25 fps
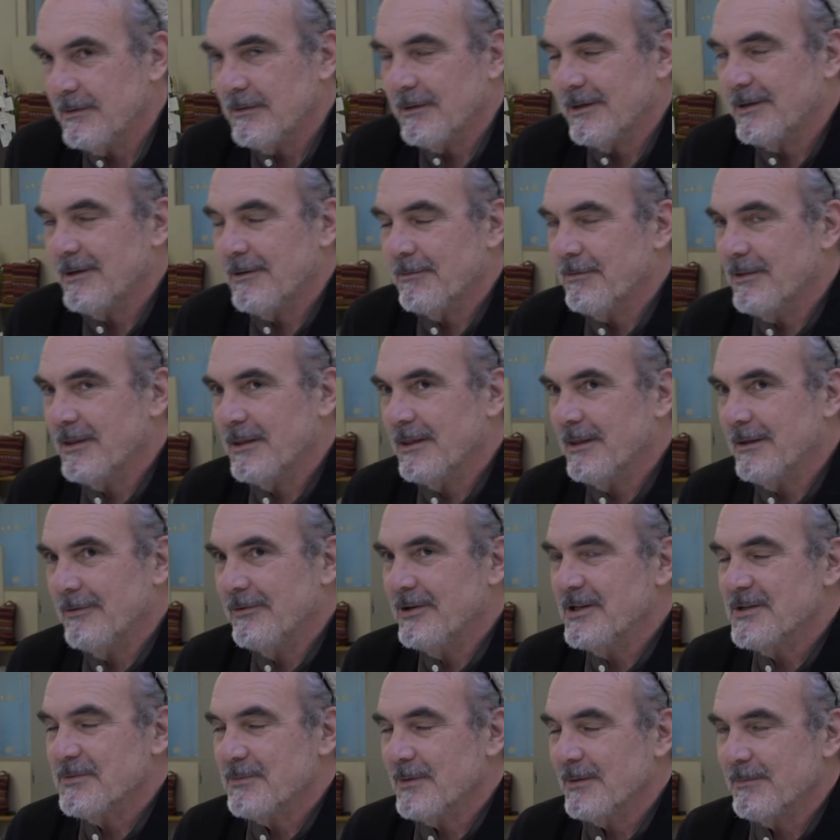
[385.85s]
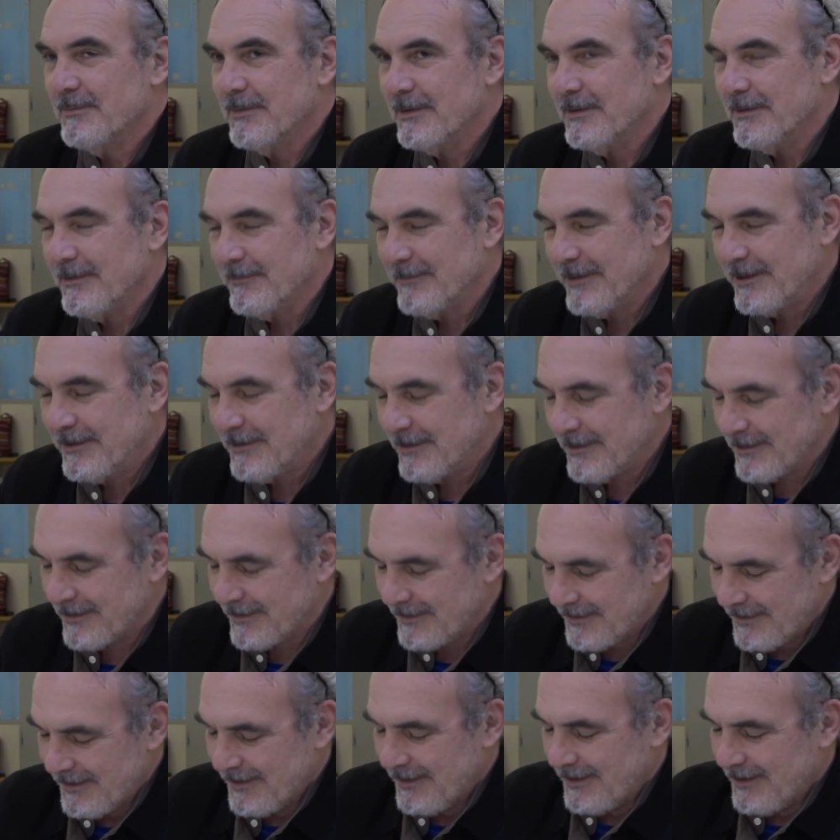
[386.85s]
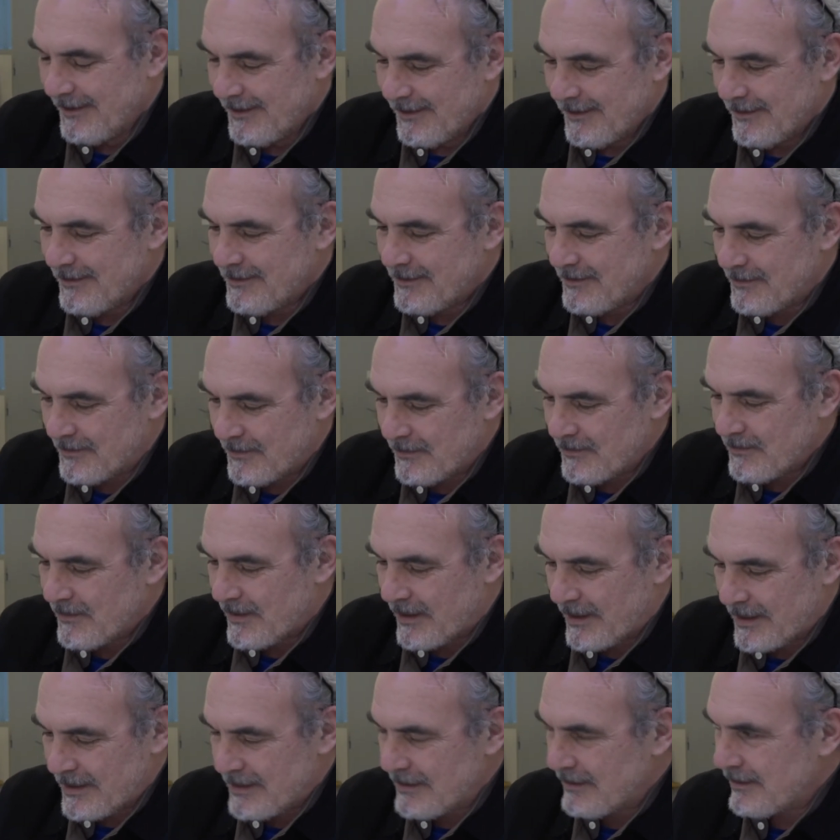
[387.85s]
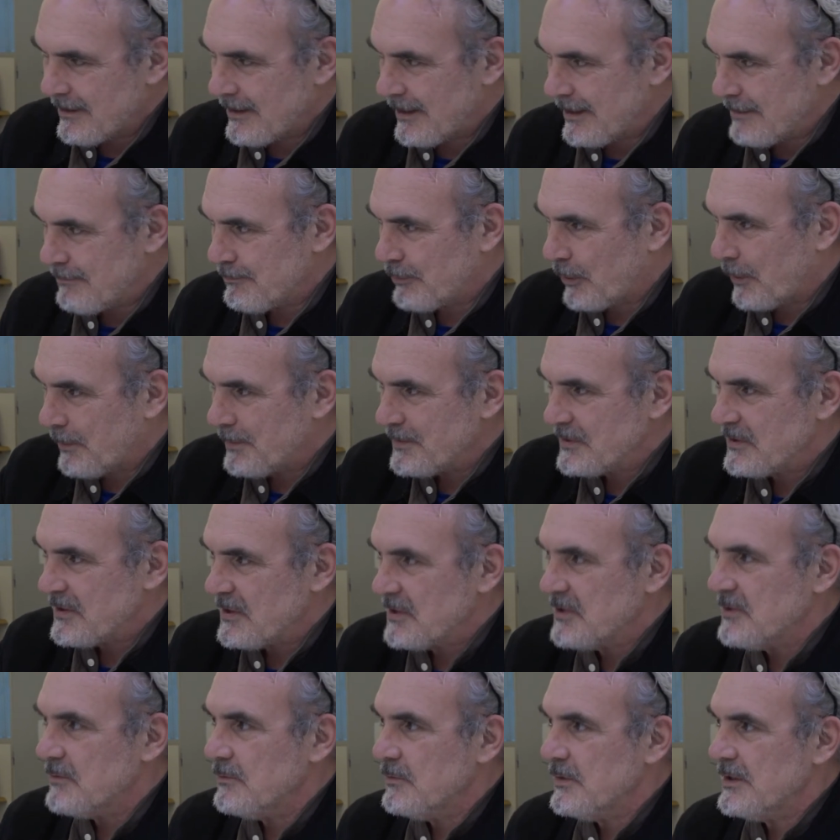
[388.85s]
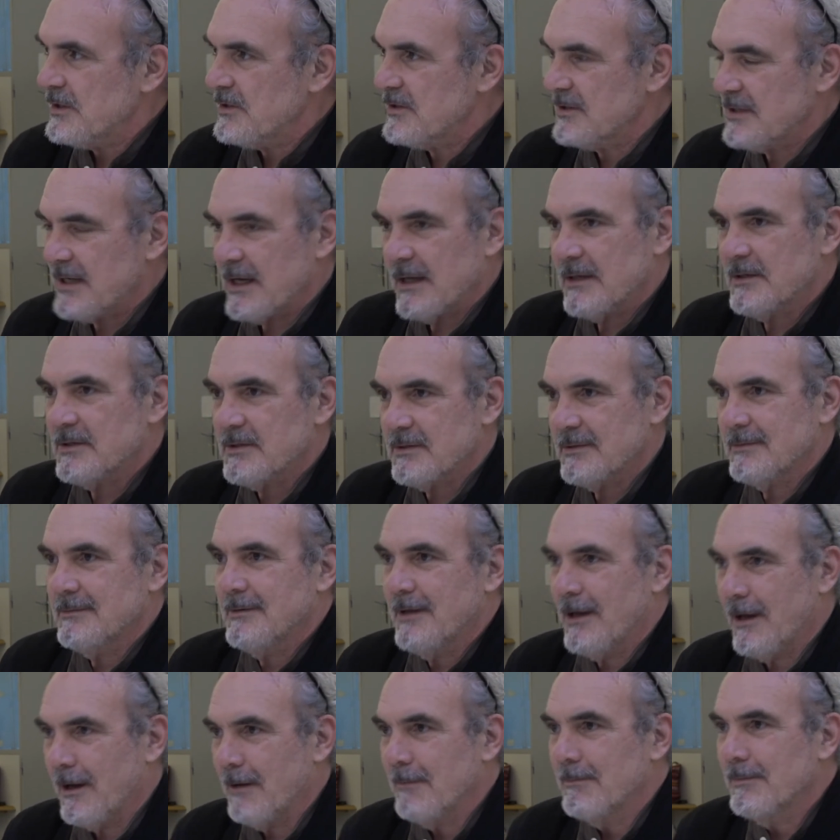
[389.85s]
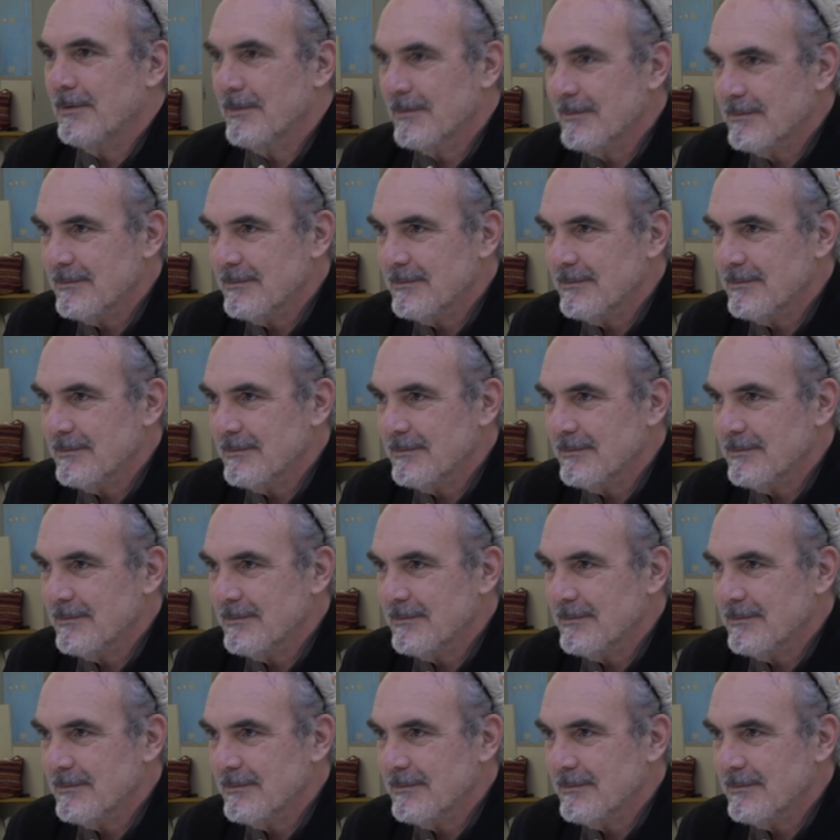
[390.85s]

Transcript: I don't think there is one, but I mean a proposition which stands up